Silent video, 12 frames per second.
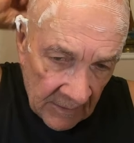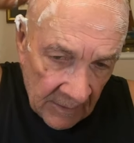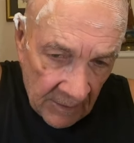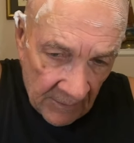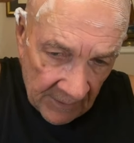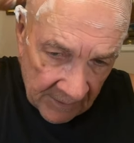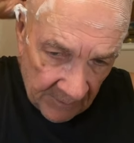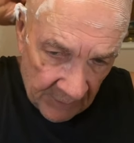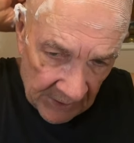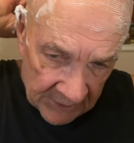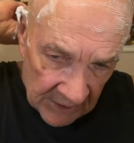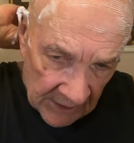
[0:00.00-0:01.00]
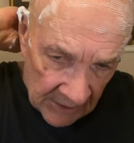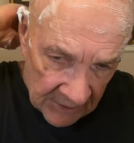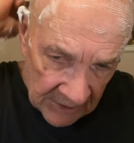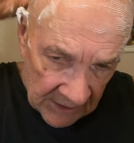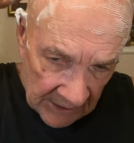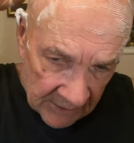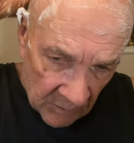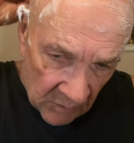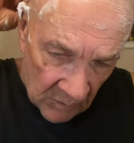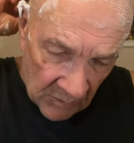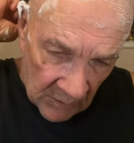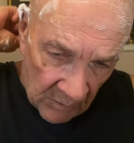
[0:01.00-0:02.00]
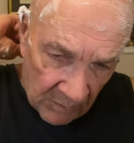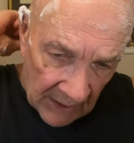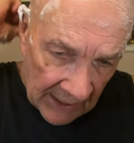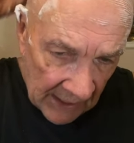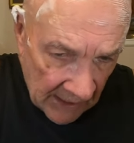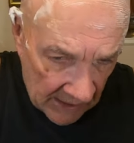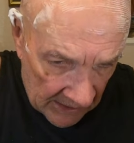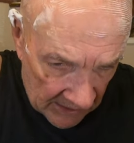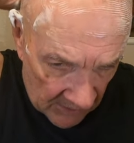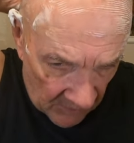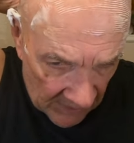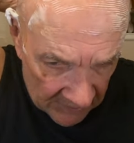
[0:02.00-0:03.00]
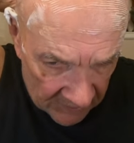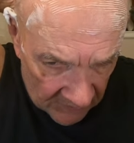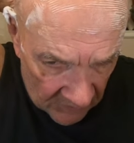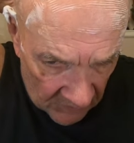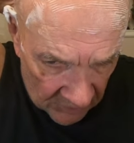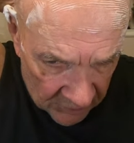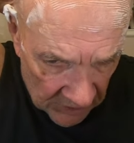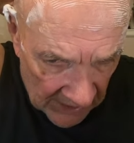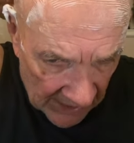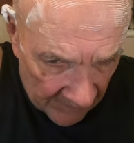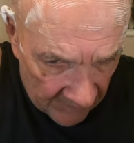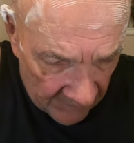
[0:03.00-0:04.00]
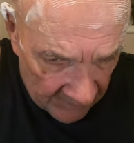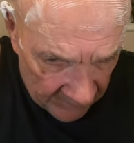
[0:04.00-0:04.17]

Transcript: You don't have to press hard, just let the, the blade and the razor do the job.